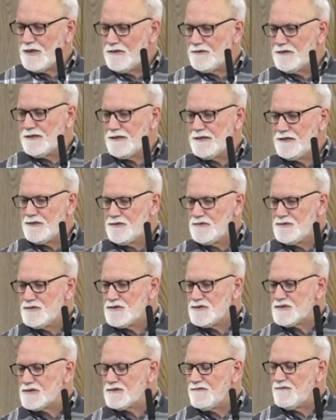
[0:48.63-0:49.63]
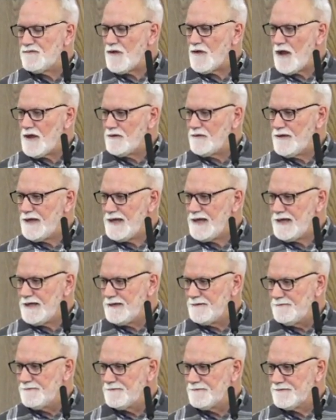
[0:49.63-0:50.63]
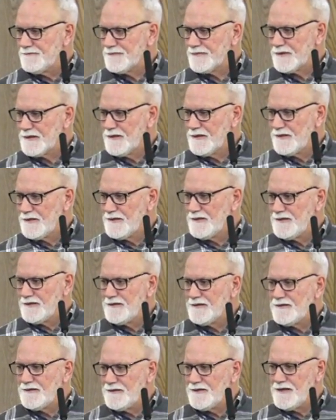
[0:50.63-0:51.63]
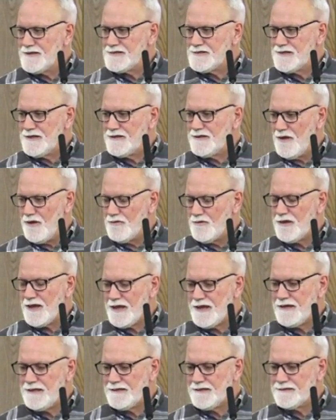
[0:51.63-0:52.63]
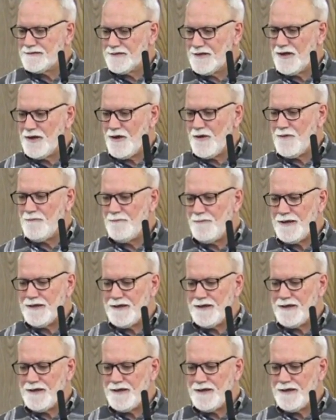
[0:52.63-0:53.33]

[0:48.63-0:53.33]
and you just follow him. And I said, Okay, you know, but